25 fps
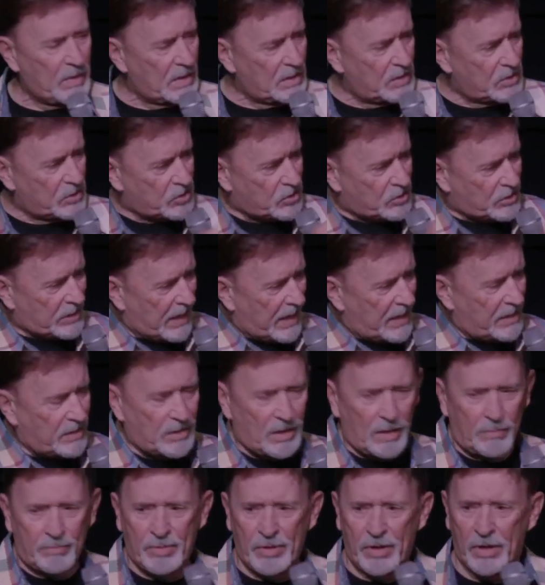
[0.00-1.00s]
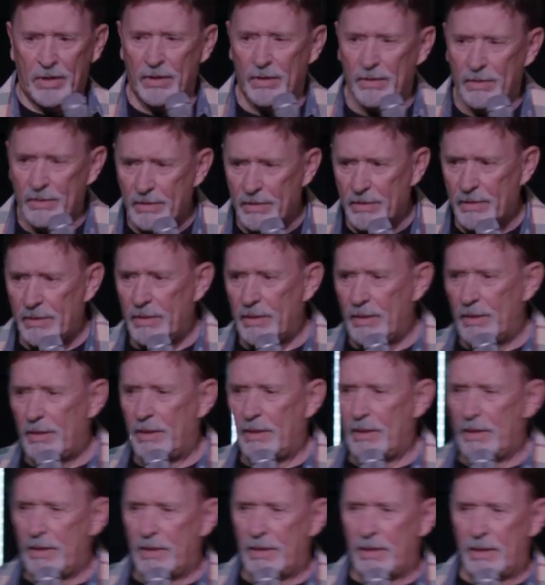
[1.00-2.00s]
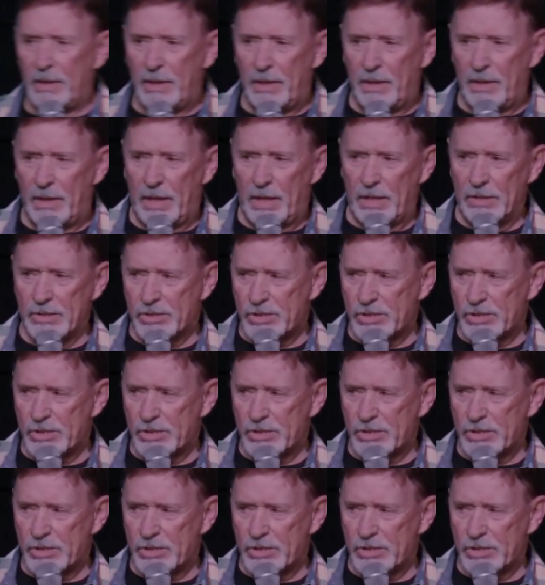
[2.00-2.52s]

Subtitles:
to stand up here and